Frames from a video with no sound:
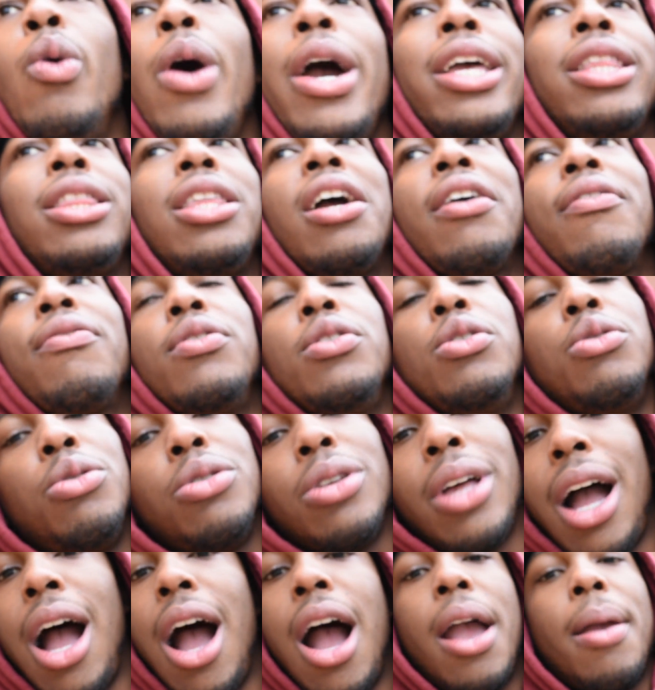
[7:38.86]
ain't there for you, you're
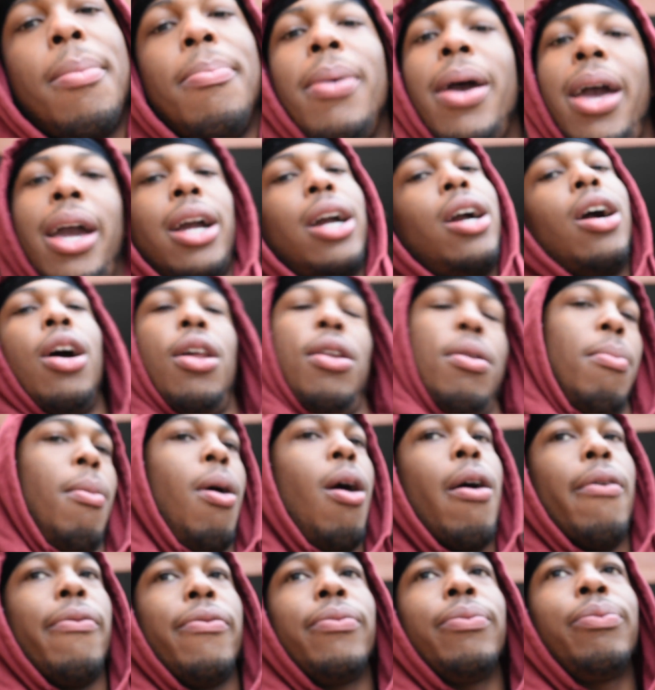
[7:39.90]
like, all right, man, cut them
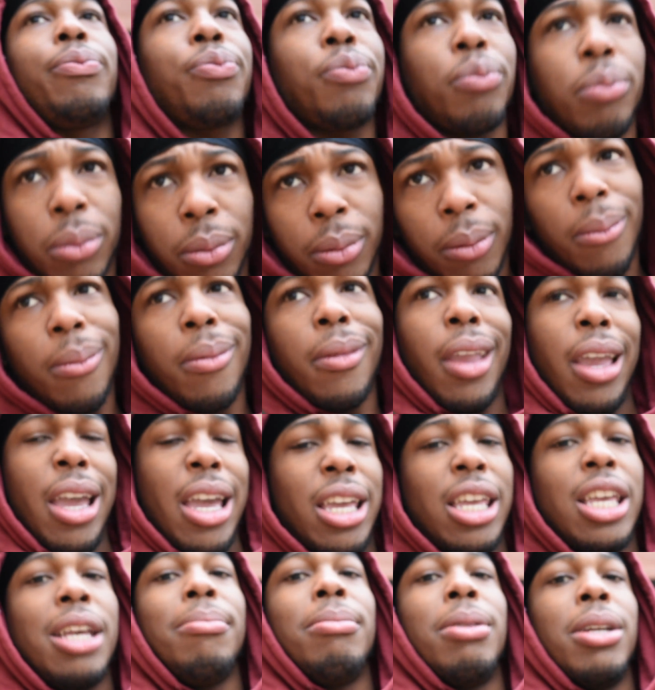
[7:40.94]
off, and
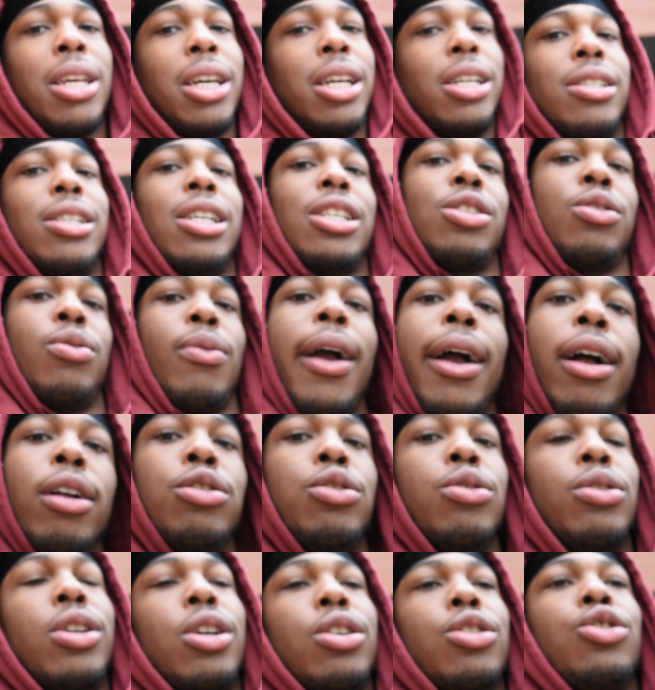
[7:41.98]
keep the niggas that's
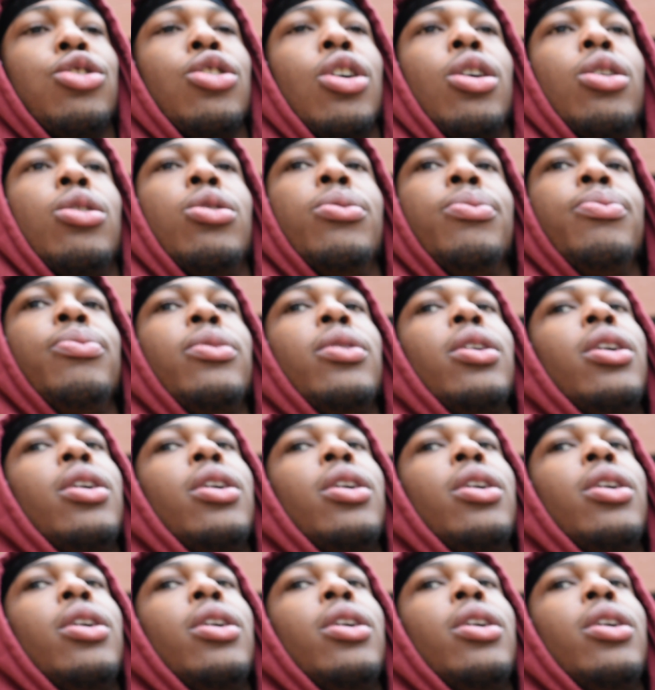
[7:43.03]
around you in your struggle.